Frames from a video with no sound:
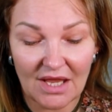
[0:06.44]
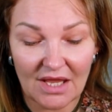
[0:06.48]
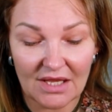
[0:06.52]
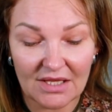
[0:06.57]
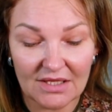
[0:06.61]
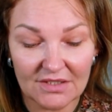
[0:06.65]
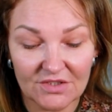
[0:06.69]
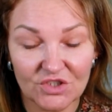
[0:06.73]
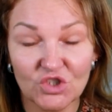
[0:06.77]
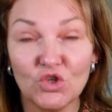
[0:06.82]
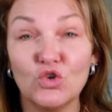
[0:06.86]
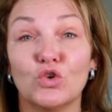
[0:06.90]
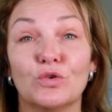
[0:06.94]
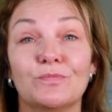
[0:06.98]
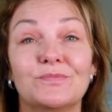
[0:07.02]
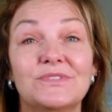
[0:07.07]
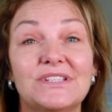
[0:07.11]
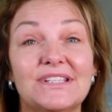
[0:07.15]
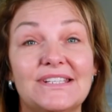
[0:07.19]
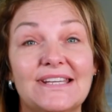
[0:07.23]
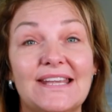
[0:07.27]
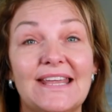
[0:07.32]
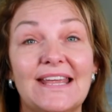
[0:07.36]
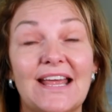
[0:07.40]
So
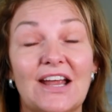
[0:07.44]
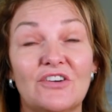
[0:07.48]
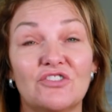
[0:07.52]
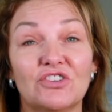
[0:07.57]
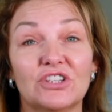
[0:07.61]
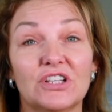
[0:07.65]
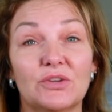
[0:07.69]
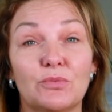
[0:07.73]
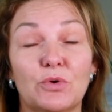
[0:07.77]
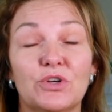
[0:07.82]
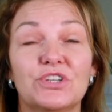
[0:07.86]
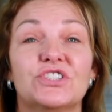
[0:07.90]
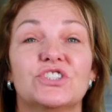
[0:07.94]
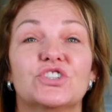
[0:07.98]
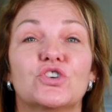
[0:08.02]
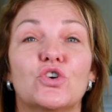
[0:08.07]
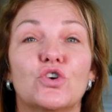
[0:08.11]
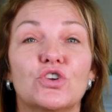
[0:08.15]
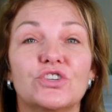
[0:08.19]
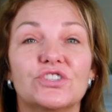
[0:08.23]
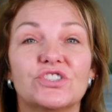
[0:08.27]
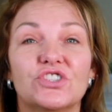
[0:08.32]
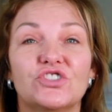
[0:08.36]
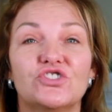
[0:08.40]
today I really wanted to
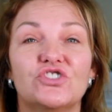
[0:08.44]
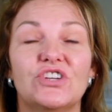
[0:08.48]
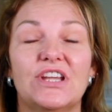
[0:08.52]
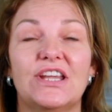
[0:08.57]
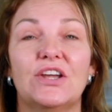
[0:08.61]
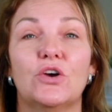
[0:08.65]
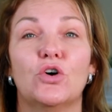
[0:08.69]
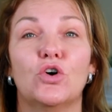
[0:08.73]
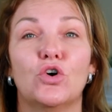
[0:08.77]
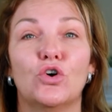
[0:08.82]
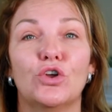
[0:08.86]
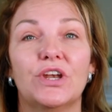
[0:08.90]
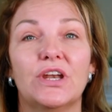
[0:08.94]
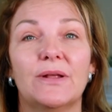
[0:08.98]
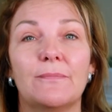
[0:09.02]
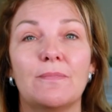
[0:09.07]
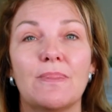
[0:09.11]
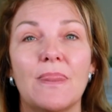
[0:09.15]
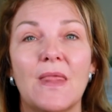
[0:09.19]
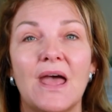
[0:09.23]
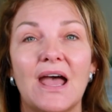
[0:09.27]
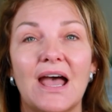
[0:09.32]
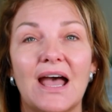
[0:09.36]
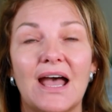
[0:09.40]
concentrate on
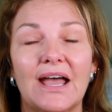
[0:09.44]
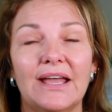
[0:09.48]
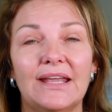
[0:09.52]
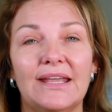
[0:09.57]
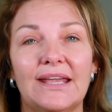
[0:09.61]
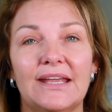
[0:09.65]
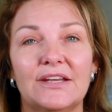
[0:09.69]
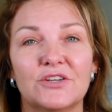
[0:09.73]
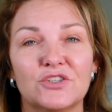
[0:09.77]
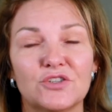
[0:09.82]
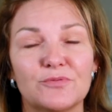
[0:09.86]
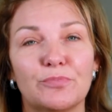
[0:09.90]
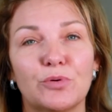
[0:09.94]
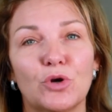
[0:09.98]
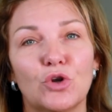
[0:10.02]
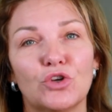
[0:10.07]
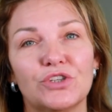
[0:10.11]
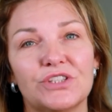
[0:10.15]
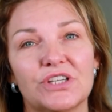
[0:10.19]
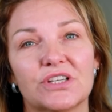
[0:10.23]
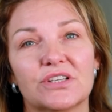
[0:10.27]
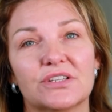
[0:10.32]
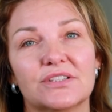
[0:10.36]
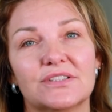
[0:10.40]
high-end
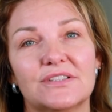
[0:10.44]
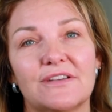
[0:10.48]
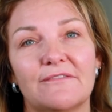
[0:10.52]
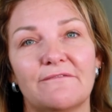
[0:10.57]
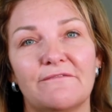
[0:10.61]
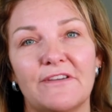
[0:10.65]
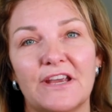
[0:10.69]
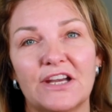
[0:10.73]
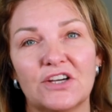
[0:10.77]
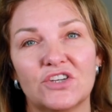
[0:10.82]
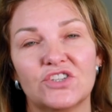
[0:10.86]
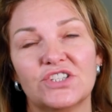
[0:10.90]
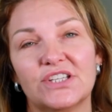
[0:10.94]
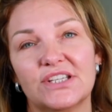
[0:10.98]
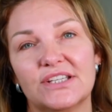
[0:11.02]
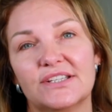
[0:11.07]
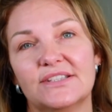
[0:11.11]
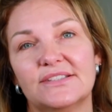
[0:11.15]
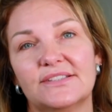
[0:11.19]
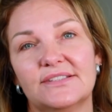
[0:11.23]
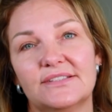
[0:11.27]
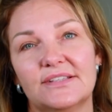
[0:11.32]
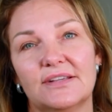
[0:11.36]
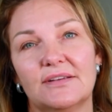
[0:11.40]
products
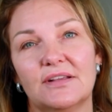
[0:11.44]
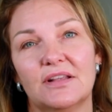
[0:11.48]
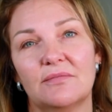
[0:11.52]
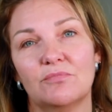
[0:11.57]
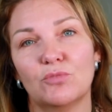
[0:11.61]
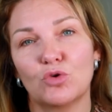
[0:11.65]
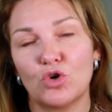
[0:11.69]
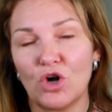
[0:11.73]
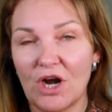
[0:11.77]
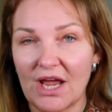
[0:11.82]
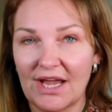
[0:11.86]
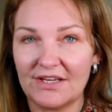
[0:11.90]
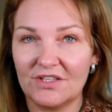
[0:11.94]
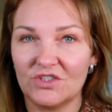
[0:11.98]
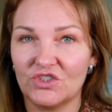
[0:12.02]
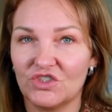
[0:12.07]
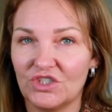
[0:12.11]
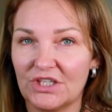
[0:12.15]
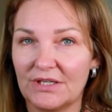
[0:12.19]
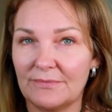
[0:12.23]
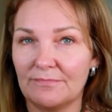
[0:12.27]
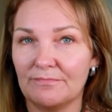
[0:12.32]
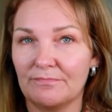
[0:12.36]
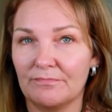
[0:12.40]
versus more high
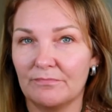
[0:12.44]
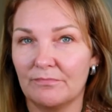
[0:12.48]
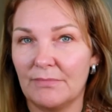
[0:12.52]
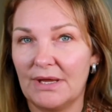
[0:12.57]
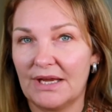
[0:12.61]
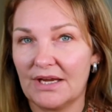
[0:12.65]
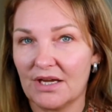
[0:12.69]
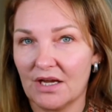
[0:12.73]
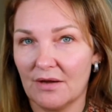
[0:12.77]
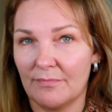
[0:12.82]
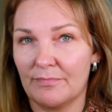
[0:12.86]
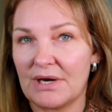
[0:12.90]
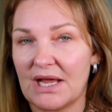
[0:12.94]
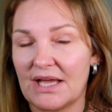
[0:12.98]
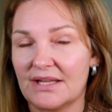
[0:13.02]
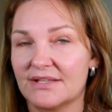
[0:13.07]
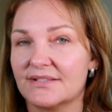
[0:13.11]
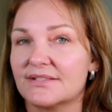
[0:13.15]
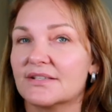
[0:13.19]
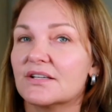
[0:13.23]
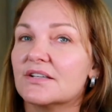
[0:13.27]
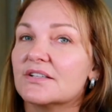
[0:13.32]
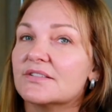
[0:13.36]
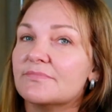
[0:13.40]
street makeup
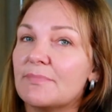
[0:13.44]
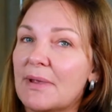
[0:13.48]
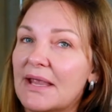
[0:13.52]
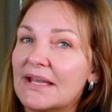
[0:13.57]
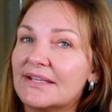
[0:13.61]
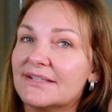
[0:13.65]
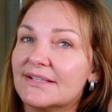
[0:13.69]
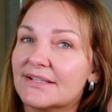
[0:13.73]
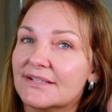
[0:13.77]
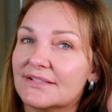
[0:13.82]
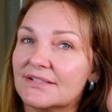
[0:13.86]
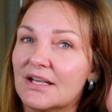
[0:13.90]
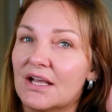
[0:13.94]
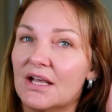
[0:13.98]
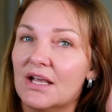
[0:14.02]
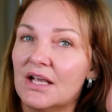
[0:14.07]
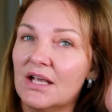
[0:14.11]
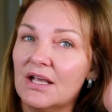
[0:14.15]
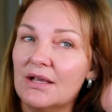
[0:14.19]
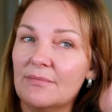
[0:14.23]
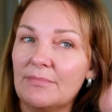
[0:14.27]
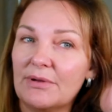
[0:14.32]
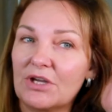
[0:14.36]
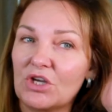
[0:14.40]
brands and cosmetics,
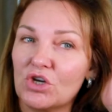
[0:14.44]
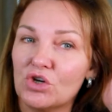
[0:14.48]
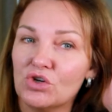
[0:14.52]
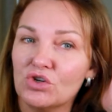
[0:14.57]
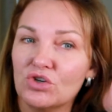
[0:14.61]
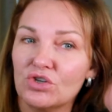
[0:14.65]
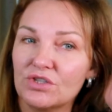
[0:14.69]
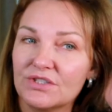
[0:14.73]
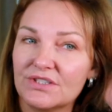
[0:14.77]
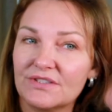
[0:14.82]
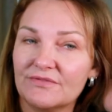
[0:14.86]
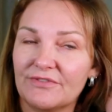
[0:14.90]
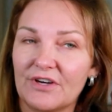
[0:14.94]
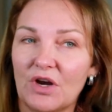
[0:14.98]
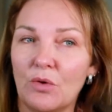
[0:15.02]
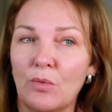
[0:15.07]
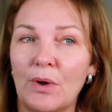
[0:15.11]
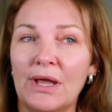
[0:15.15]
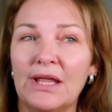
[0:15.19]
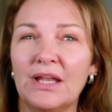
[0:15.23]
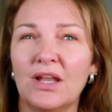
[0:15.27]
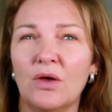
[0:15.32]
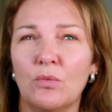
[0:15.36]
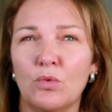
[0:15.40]
because for a
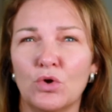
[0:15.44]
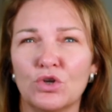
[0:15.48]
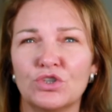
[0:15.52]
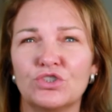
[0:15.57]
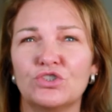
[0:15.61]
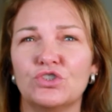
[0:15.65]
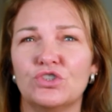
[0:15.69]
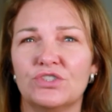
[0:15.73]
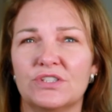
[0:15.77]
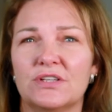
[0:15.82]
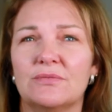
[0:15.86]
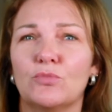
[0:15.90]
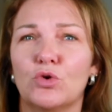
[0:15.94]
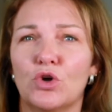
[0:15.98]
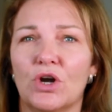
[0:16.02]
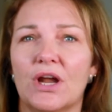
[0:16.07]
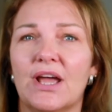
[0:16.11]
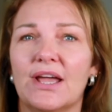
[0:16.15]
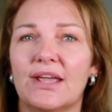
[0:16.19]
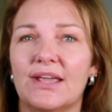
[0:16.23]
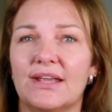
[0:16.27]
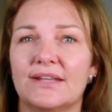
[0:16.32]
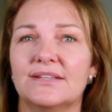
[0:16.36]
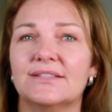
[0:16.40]
while I was using more
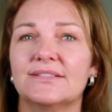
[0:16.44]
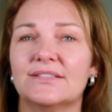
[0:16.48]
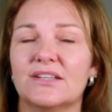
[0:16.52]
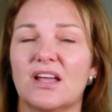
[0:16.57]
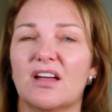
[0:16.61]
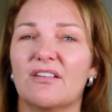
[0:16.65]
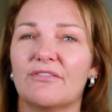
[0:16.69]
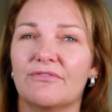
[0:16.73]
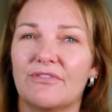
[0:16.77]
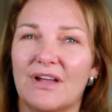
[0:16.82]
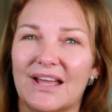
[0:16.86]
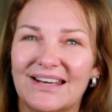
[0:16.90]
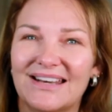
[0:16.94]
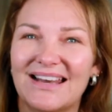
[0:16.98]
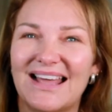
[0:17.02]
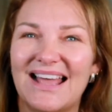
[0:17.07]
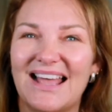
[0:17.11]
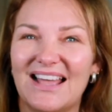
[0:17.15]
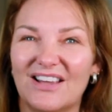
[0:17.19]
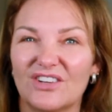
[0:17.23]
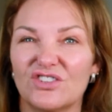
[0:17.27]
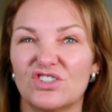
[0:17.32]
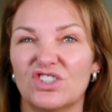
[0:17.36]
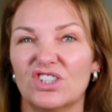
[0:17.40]
high-end stuff and
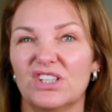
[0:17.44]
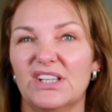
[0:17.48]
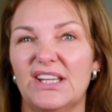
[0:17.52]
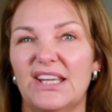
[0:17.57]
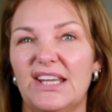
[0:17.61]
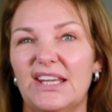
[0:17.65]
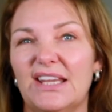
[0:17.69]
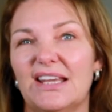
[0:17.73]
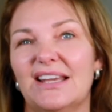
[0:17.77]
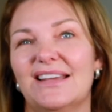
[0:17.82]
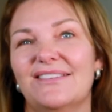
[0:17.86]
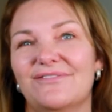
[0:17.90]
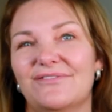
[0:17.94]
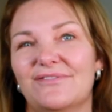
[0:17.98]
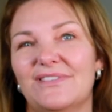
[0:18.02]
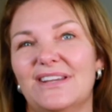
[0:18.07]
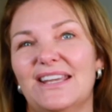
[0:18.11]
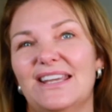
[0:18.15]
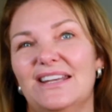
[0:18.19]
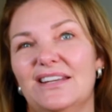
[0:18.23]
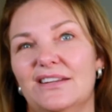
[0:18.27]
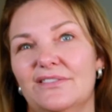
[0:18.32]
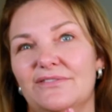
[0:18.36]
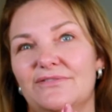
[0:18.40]
actually I've
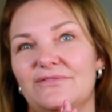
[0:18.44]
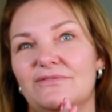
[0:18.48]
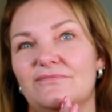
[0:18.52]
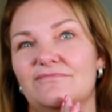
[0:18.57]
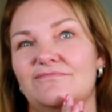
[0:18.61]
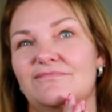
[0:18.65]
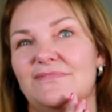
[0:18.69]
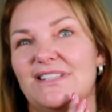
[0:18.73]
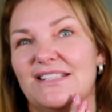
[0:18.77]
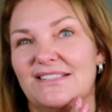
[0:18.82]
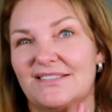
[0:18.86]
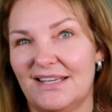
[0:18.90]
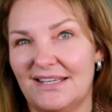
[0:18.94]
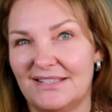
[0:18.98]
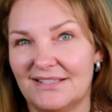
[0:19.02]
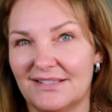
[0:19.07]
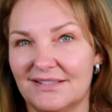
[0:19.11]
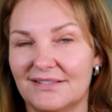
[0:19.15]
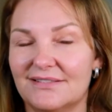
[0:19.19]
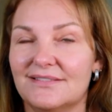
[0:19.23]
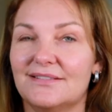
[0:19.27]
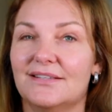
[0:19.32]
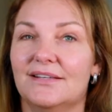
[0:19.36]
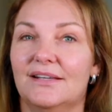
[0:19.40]
kind of
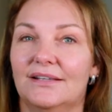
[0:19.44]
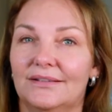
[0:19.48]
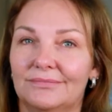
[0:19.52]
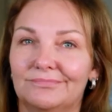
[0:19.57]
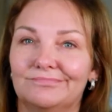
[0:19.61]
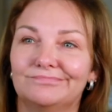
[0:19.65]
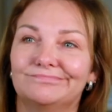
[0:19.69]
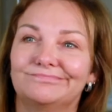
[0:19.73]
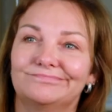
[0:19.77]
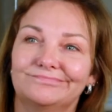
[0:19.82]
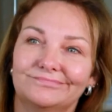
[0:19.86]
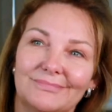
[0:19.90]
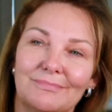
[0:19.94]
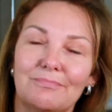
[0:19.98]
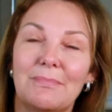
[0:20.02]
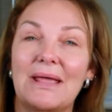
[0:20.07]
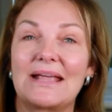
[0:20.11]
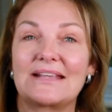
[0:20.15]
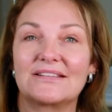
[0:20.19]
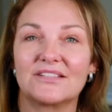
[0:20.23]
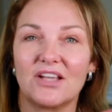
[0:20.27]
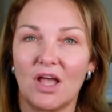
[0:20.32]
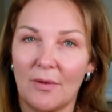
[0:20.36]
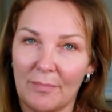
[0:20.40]
decided to
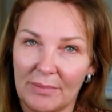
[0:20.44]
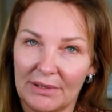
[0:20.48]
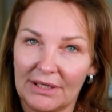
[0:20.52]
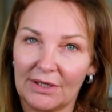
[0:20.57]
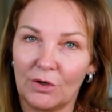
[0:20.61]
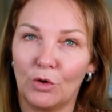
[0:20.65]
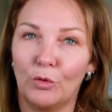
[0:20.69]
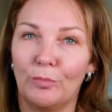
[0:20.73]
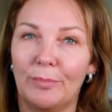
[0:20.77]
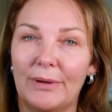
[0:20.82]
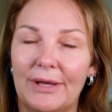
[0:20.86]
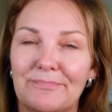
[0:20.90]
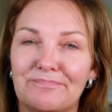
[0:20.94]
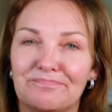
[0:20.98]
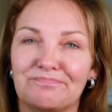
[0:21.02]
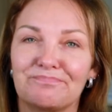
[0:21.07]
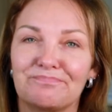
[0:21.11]
mix it up a little bit.